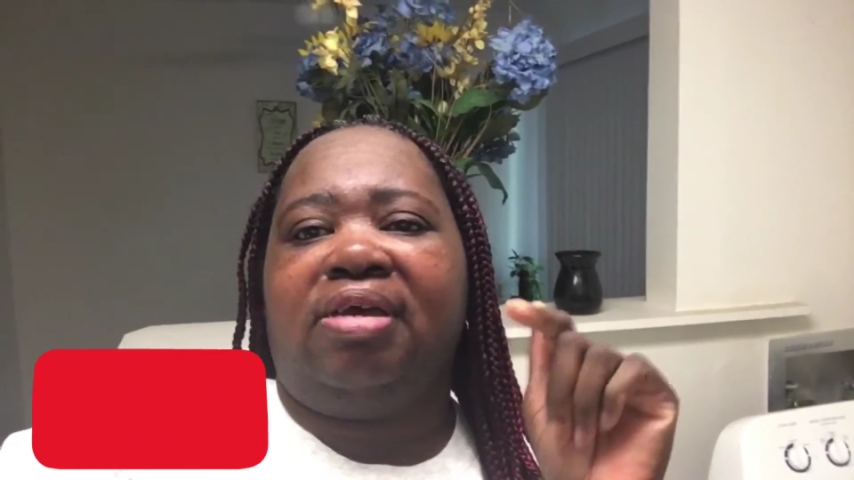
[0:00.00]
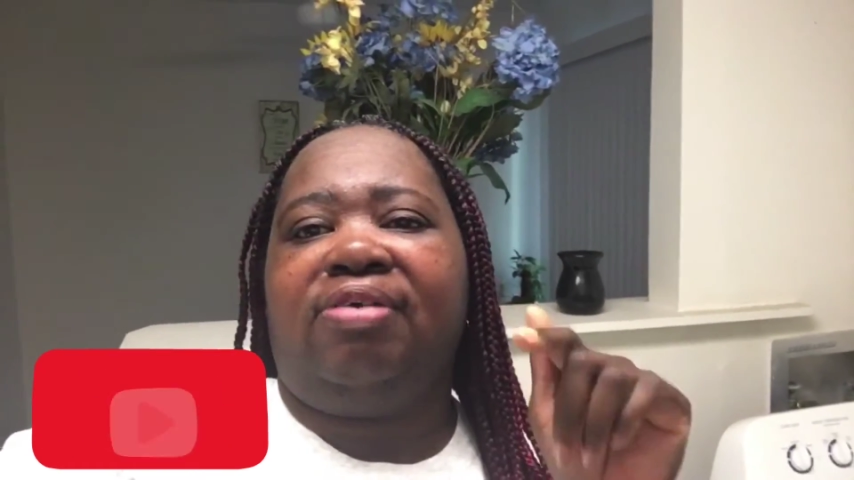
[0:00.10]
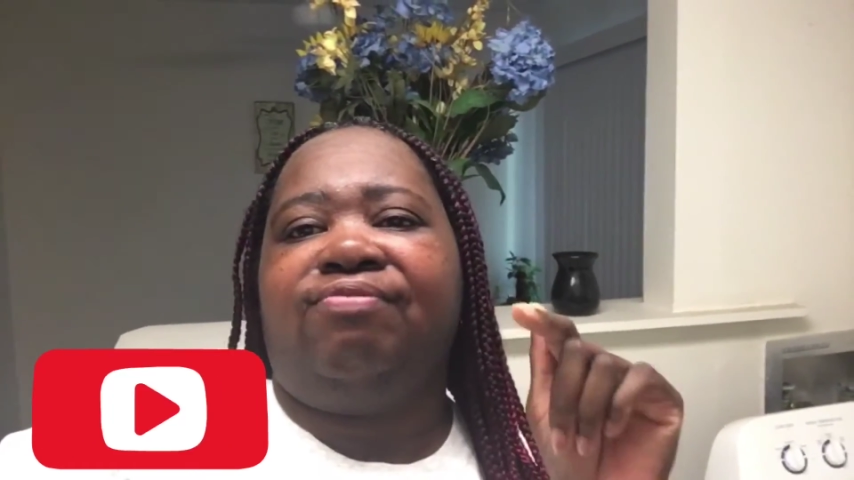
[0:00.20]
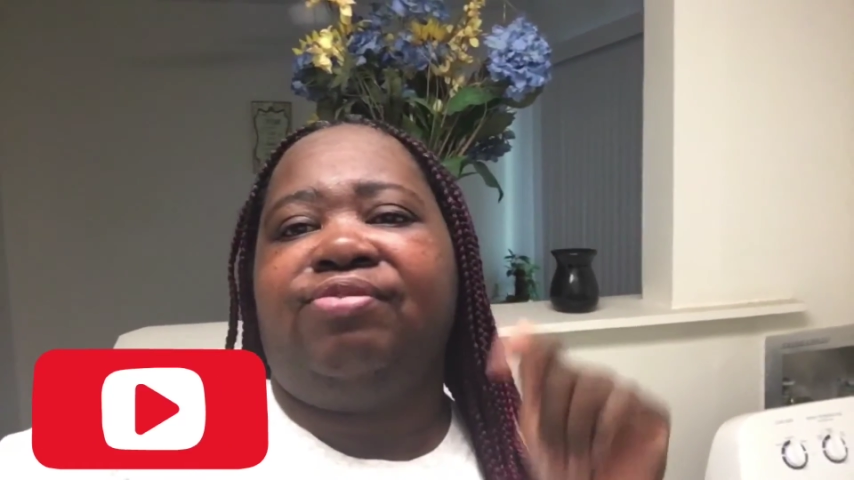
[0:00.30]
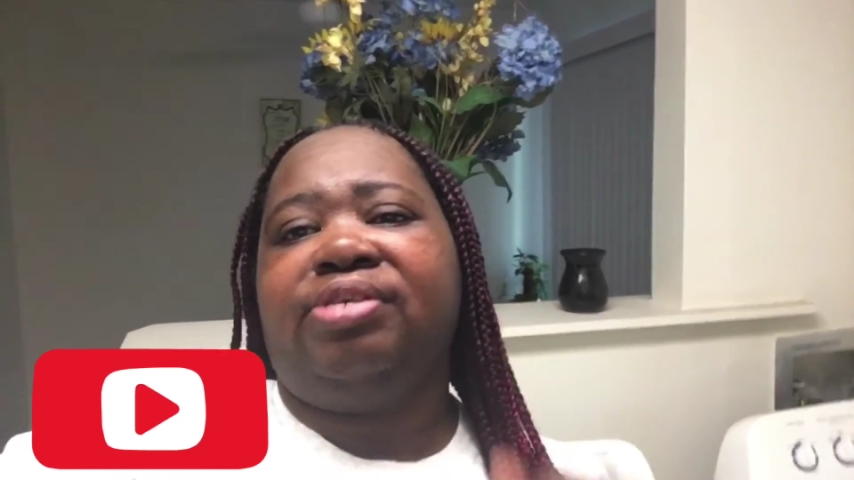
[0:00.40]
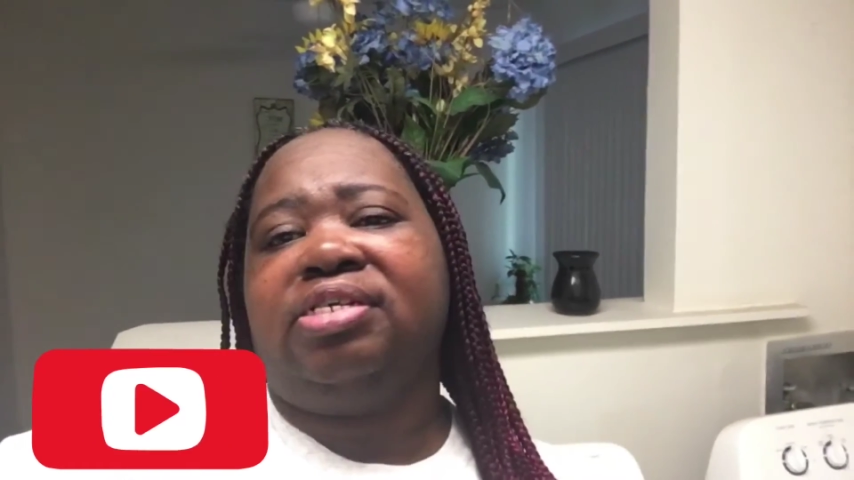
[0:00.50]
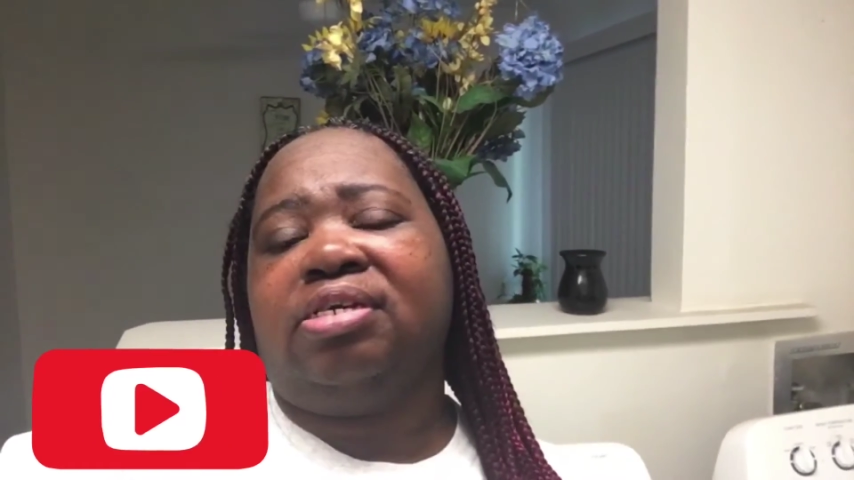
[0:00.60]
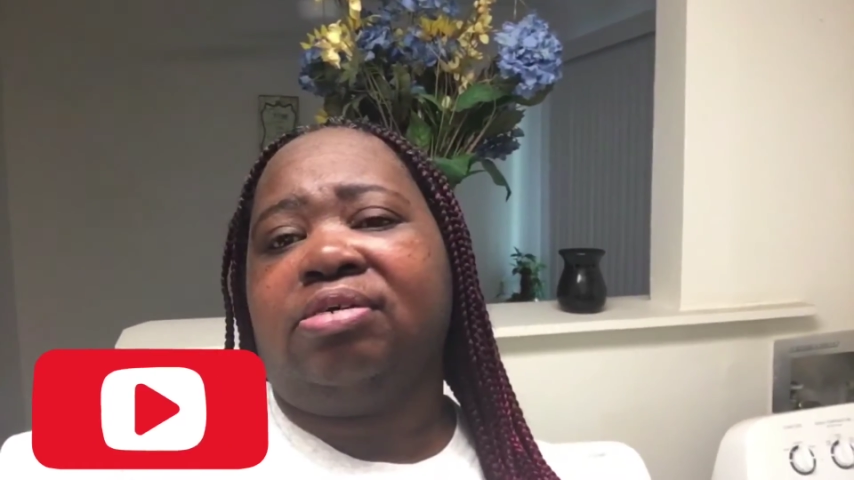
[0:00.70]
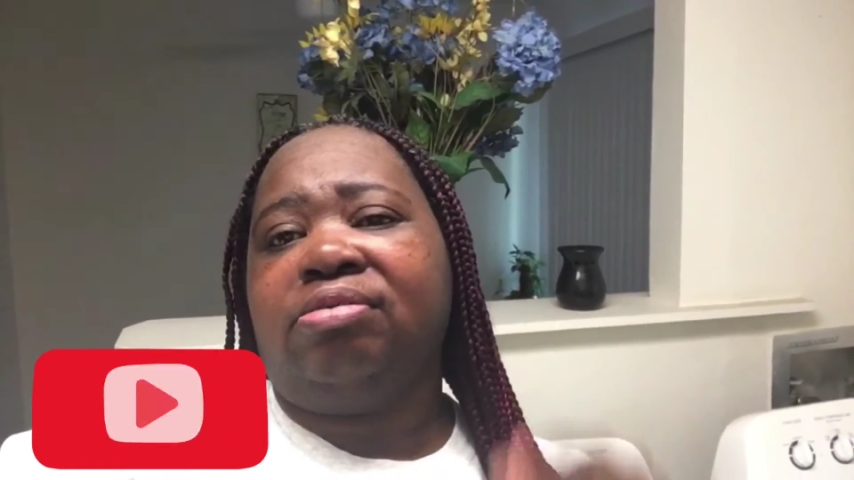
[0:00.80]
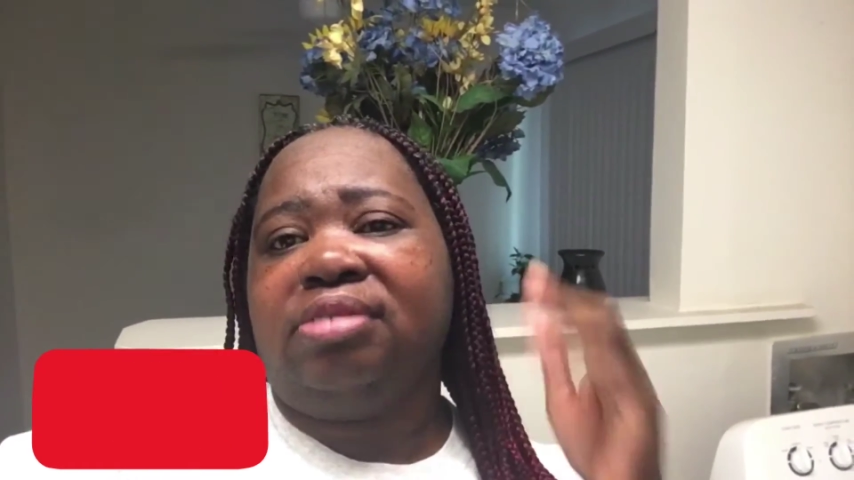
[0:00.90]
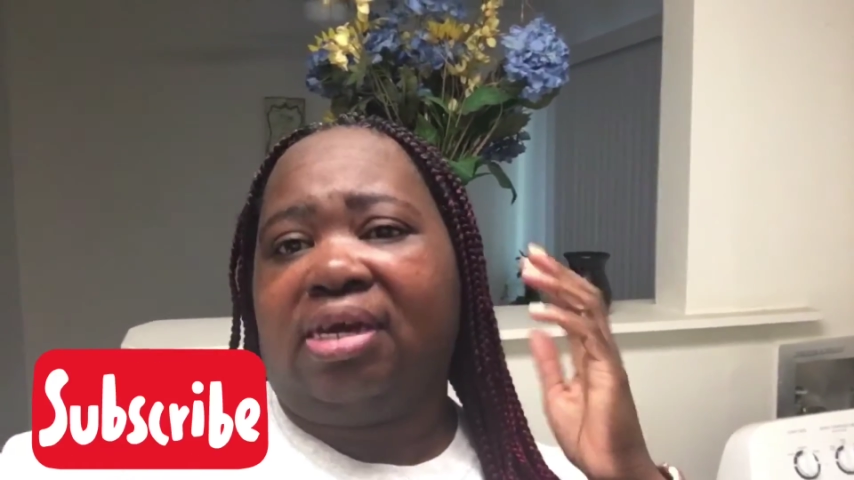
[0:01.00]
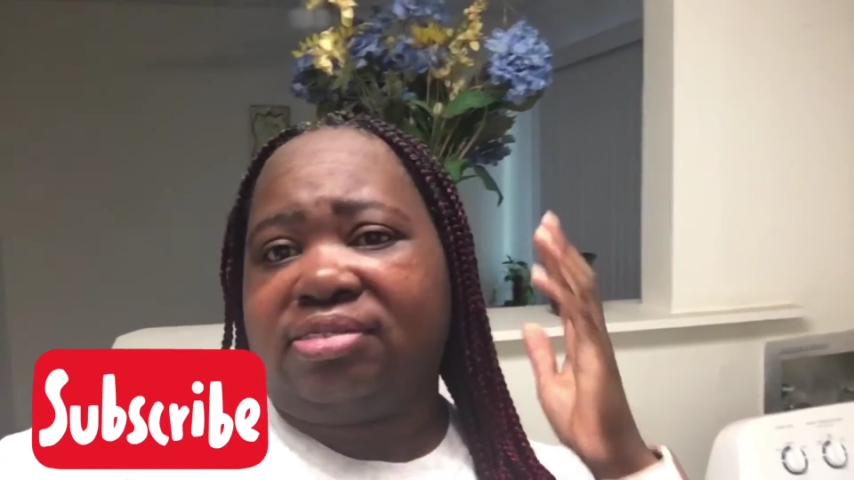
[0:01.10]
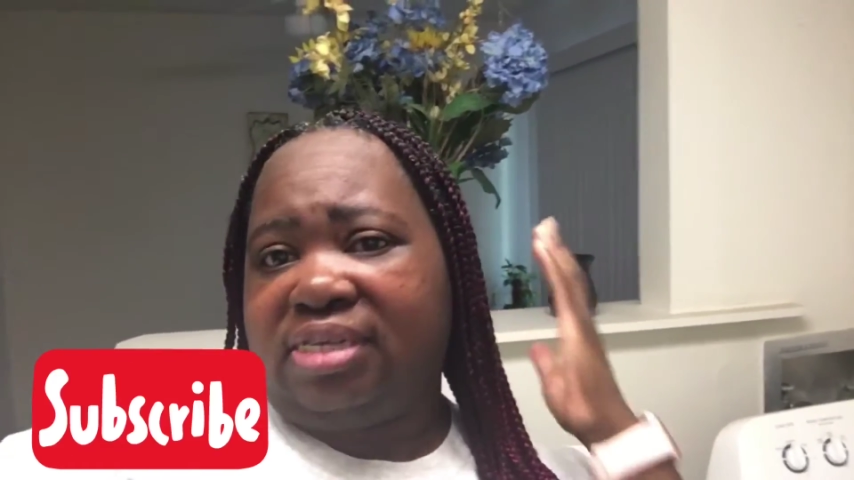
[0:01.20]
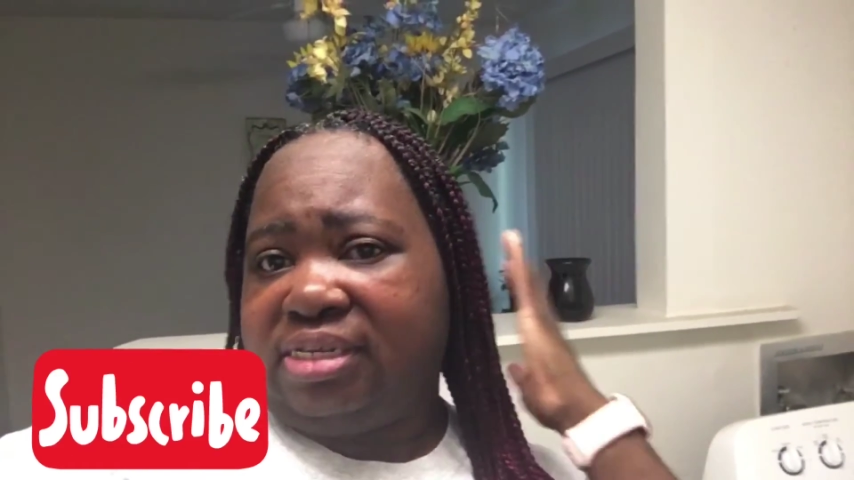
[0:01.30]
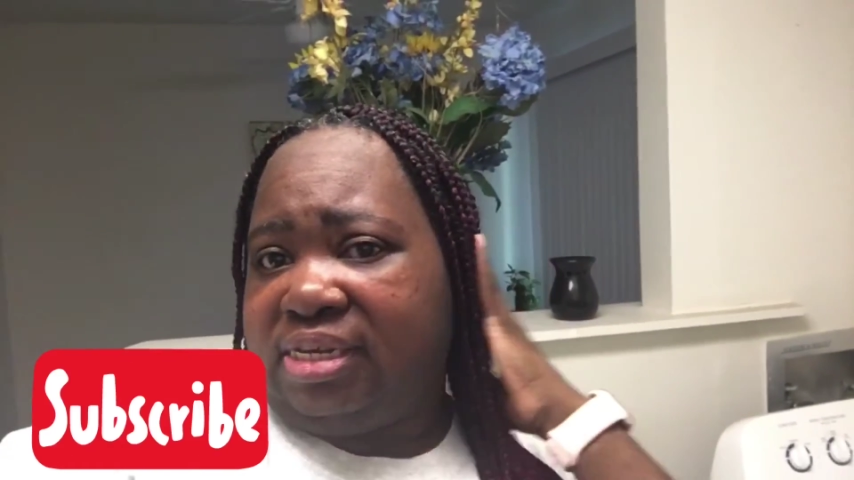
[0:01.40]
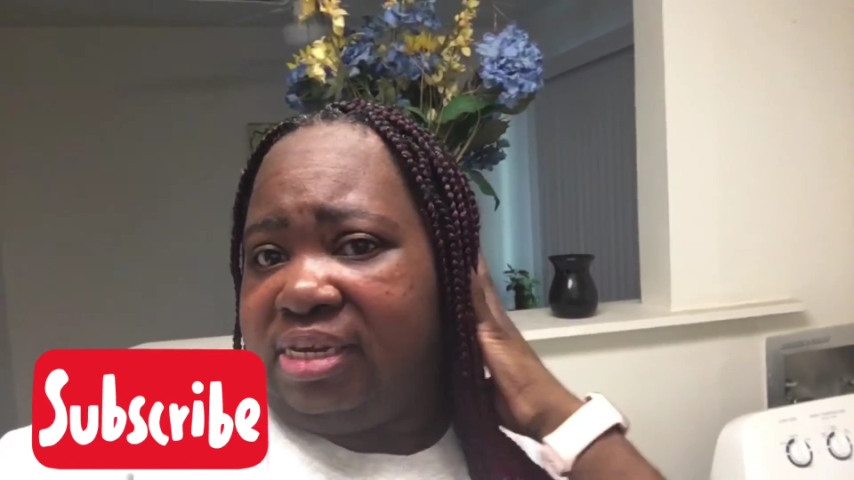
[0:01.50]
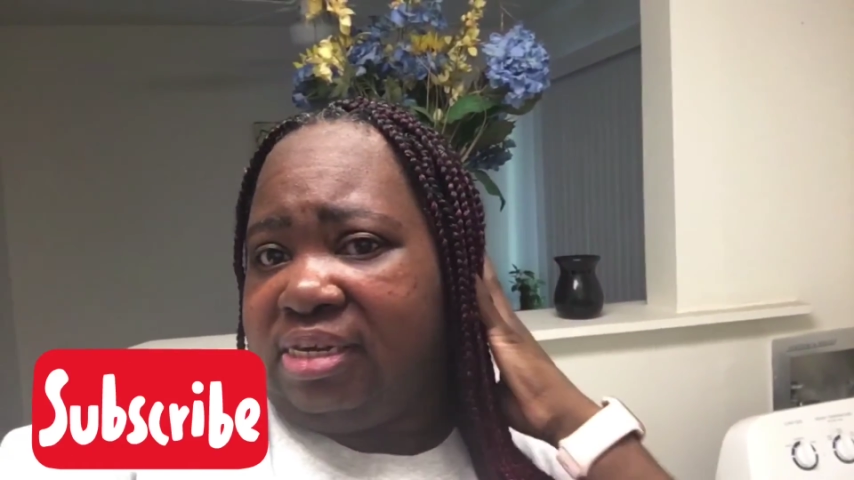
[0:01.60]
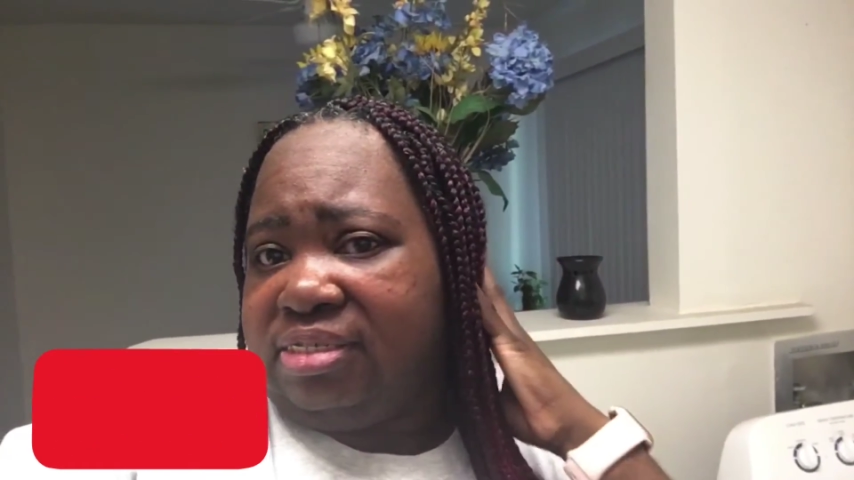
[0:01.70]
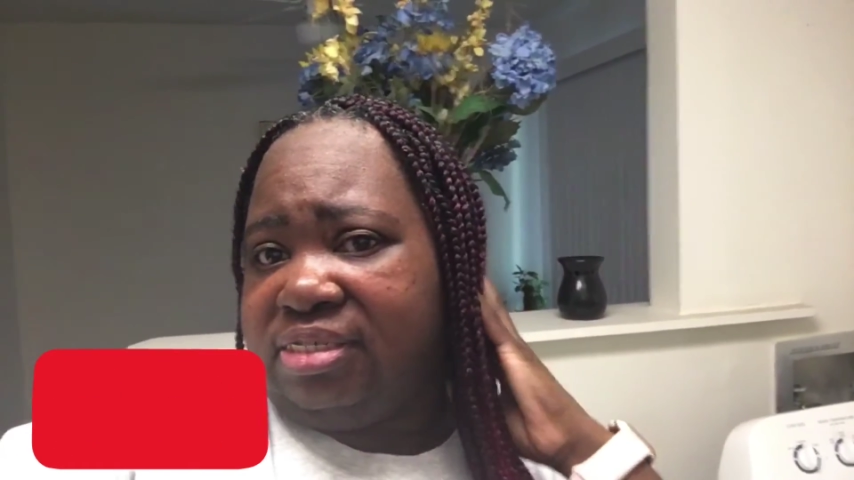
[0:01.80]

a video. Y'all take care.